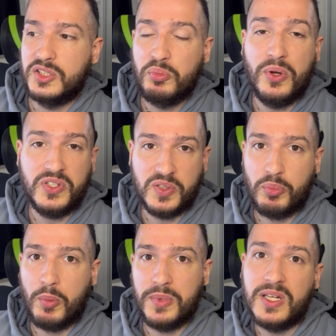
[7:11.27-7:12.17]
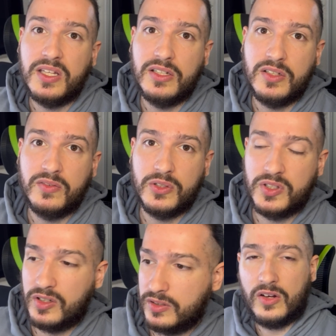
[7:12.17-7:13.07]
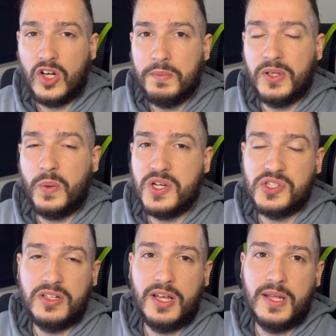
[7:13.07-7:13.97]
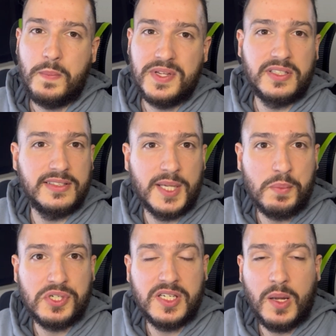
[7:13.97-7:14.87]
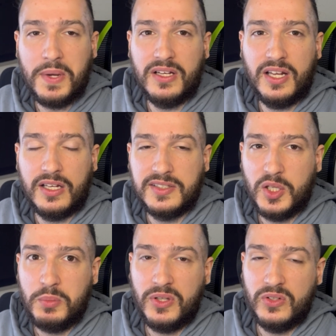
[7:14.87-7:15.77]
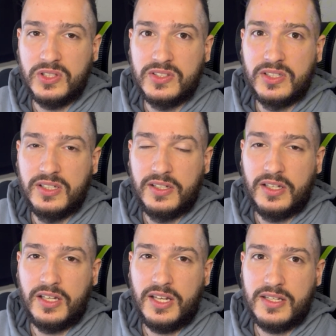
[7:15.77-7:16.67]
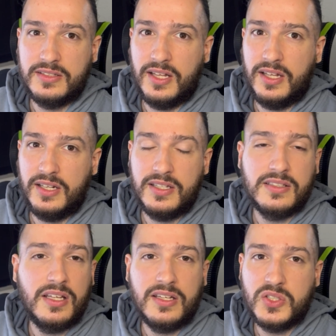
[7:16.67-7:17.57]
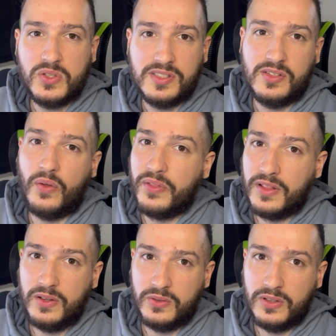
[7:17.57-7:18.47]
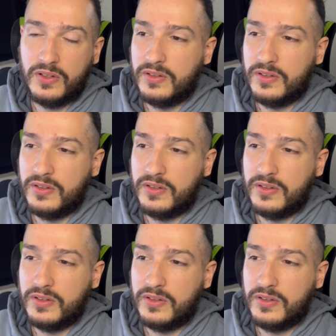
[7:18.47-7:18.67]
to purchase a property in the near future. A common question and misconception about HECS-HELP loans is there interest on the loan?